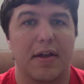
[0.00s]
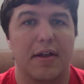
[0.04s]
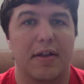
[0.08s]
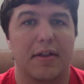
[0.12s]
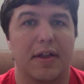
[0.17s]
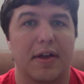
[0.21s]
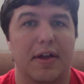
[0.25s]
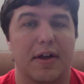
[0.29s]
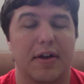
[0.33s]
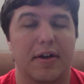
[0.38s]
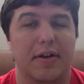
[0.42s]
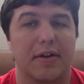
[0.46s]

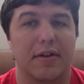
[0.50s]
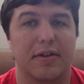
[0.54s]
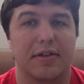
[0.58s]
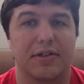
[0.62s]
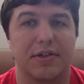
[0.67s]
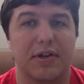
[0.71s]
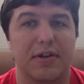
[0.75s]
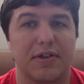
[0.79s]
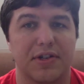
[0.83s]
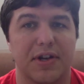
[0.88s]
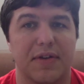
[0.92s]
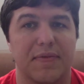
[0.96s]
It
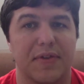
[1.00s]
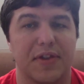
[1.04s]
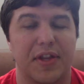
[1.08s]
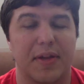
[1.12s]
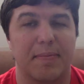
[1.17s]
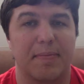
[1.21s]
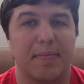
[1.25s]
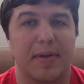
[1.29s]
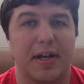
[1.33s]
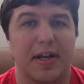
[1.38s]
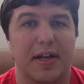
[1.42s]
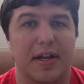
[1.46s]
starts off with
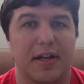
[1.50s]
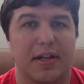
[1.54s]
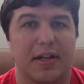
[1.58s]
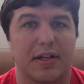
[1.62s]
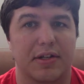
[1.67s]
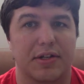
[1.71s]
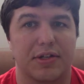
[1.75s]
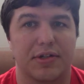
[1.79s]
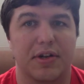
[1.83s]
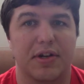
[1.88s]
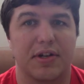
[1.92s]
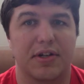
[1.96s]
them being in a
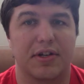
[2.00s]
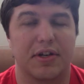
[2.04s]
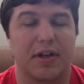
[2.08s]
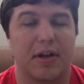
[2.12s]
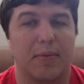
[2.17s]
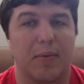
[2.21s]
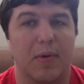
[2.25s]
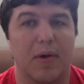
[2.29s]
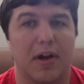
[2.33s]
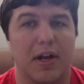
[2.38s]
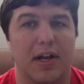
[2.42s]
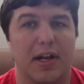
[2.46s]

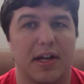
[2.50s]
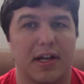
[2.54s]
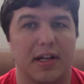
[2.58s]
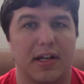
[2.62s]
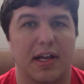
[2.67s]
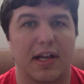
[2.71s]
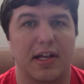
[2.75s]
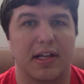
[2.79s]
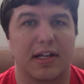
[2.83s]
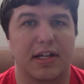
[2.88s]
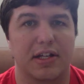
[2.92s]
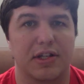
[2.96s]
working
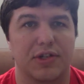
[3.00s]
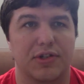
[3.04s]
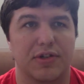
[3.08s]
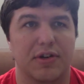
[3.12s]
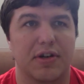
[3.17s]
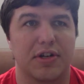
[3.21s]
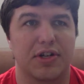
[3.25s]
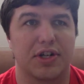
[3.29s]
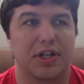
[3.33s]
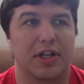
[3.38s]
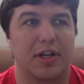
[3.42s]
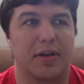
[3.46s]
in
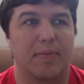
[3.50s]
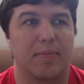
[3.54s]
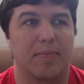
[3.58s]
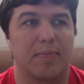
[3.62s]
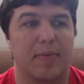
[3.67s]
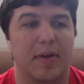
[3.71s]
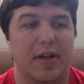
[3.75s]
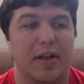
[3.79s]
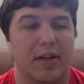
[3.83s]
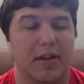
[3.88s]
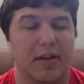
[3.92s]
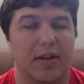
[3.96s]
construction and
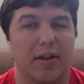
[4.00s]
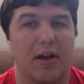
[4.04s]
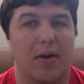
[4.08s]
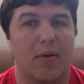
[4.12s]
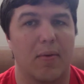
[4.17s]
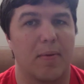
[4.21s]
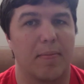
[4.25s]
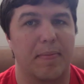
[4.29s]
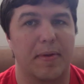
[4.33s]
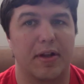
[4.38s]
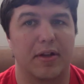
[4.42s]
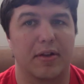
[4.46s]
being
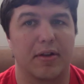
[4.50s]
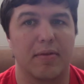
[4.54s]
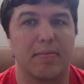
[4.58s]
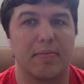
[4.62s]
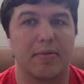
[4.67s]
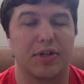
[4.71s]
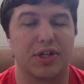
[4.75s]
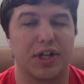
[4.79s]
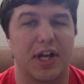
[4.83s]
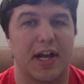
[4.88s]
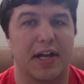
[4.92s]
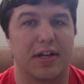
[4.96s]

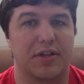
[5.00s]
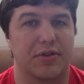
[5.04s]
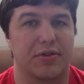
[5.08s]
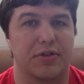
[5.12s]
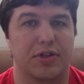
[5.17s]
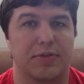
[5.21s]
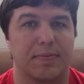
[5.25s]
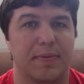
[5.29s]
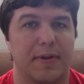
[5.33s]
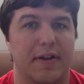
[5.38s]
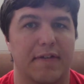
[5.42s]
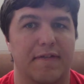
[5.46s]
lumberjacks or
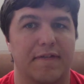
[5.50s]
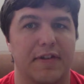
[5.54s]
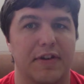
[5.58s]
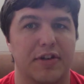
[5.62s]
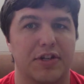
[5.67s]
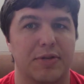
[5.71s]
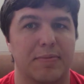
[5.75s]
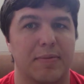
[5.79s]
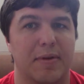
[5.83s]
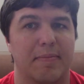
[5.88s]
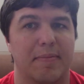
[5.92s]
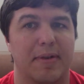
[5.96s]
just being a
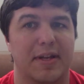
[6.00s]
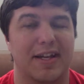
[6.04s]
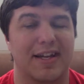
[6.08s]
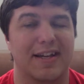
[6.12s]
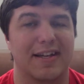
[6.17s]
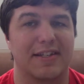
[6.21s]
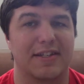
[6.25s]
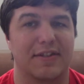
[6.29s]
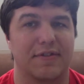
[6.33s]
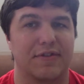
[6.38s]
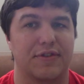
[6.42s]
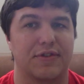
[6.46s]
fisherman
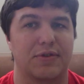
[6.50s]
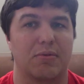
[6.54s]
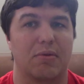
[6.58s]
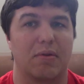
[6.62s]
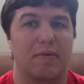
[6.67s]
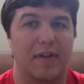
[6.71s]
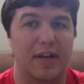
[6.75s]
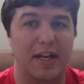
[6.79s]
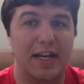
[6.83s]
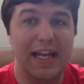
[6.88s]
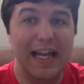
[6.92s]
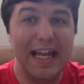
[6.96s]
because of sort
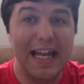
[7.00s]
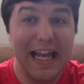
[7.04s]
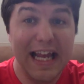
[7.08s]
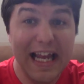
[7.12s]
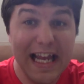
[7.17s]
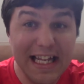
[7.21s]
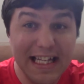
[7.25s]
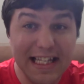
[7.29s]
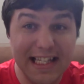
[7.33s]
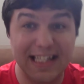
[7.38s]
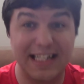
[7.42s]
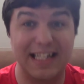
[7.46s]
of an
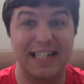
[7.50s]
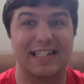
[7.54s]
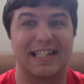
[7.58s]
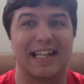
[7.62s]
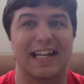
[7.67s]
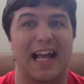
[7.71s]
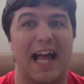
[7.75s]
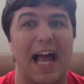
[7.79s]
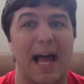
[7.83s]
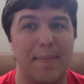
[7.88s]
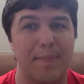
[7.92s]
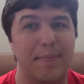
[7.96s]
incident that
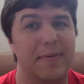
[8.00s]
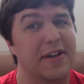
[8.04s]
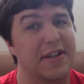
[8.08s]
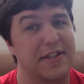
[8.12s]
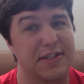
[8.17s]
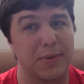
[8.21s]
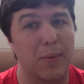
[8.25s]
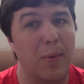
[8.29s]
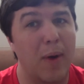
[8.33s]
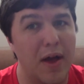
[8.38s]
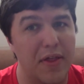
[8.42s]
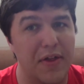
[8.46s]
happened as
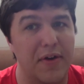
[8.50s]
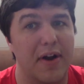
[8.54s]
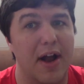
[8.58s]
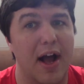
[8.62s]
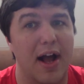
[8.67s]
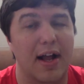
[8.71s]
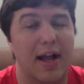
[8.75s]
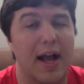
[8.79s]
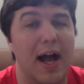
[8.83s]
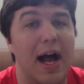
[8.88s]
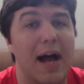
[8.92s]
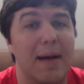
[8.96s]
to why they're
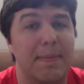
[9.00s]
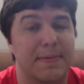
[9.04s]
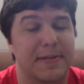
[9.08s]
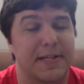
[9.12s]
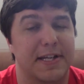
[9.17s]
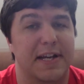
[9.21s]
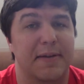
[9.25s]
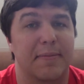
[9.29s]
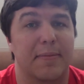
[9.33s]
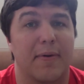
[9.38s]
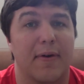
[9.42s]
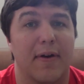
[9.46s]
not cops
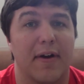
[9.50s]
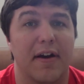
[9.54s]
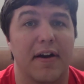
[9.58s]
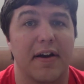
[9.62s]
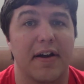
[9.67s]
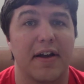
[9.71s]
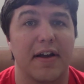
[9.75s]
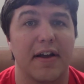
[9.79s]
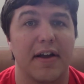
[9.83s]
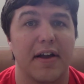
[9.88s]
anymore.